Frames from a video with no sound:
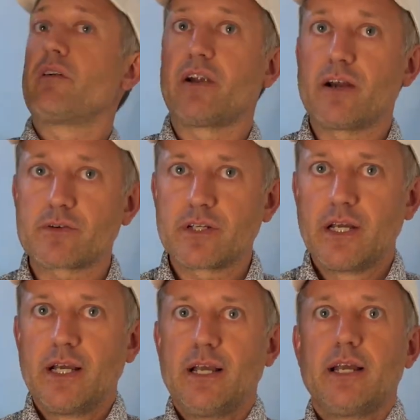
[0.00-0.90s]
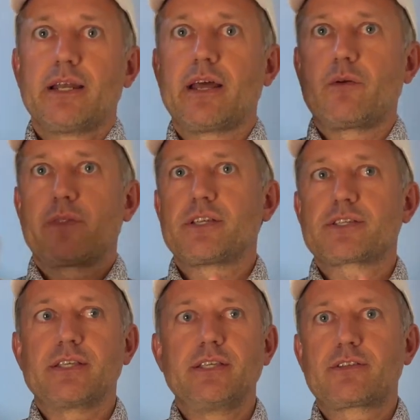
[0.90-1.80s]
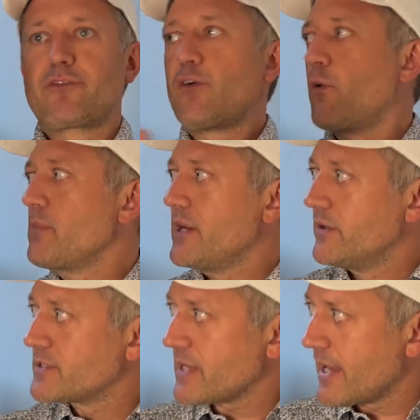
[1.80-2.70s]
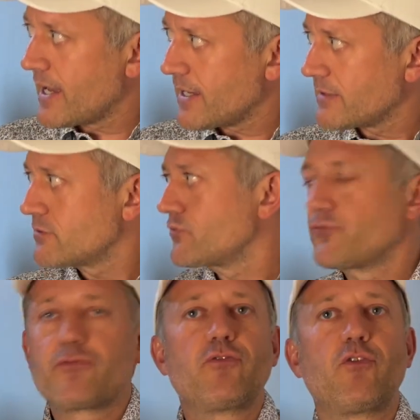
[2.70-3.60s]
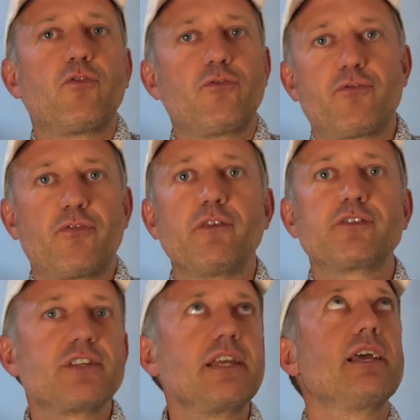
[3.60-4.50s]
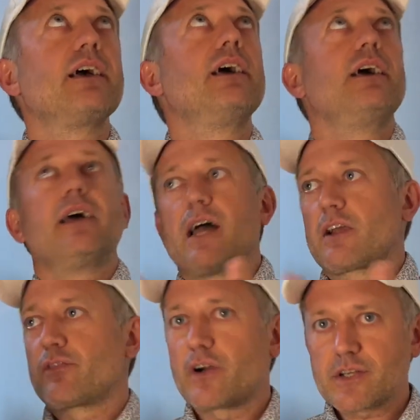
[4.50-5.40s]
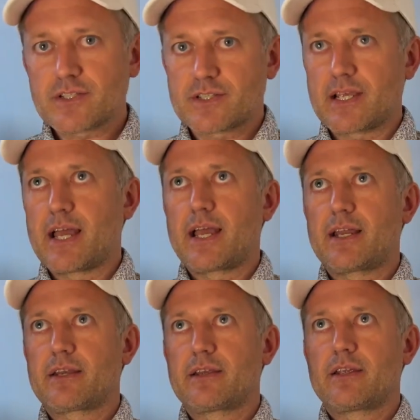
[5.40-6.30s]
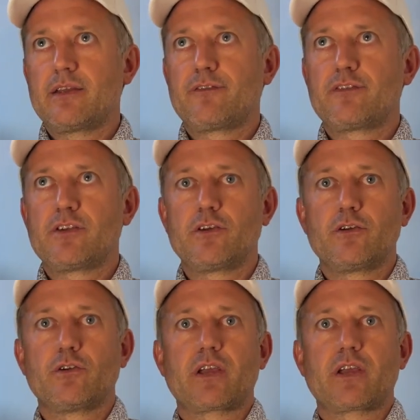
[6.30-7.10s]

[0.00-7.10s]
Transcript: around. Now this is 4 meters and 50 across, and if you